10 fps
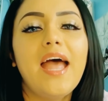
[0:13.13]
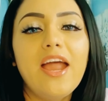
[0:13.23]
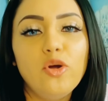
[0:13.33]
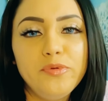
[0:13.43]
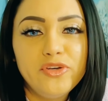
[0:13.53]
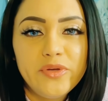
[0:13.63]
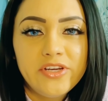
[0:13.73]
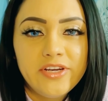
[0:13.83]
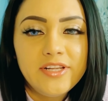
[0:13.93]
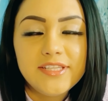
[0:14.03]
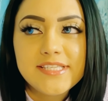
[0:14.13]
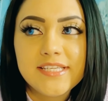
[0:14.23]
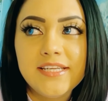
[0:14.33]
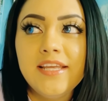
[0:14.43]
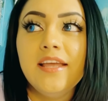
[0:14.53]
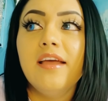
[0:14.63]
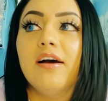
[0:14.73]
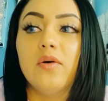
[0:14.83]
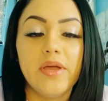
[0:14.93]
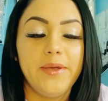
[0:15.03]
I hope you're doing good. Listen,
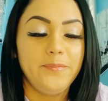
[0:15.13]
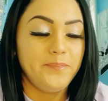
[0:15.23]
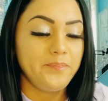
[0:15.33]
okay,